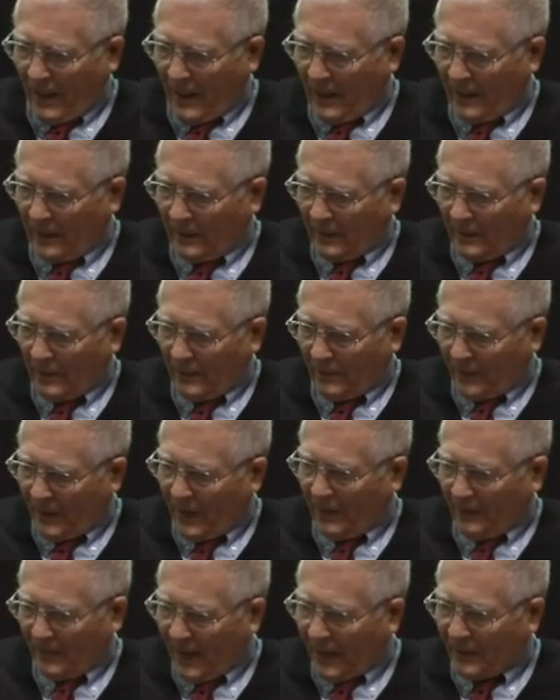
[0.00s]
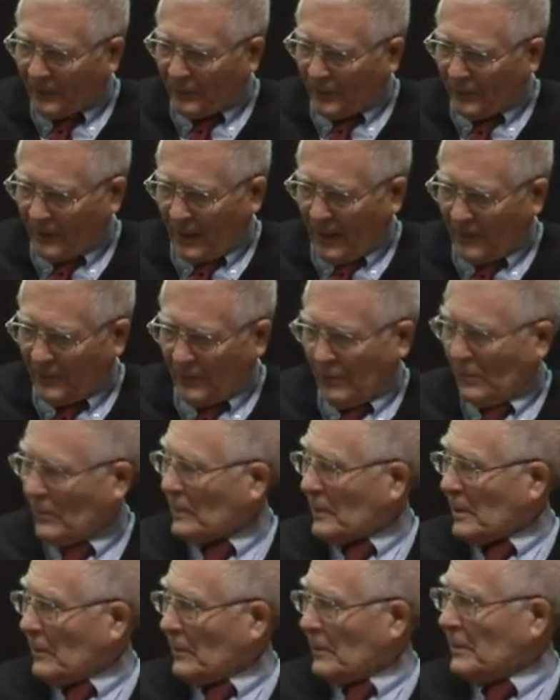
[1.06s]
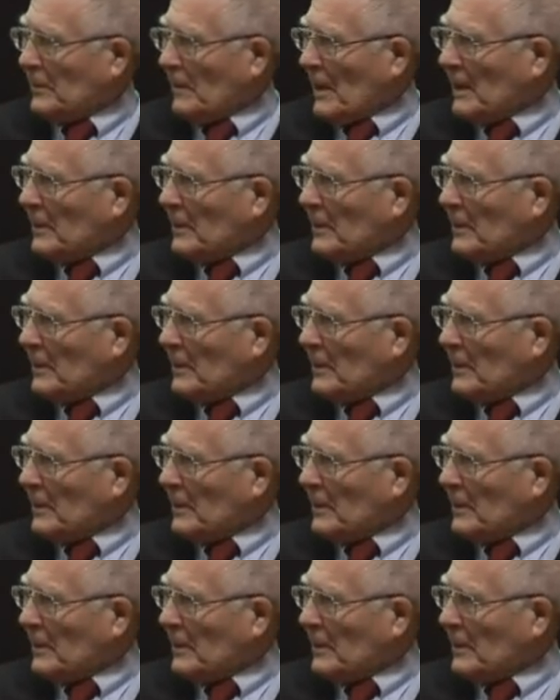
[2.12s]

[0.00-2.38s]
And that's what I thought it was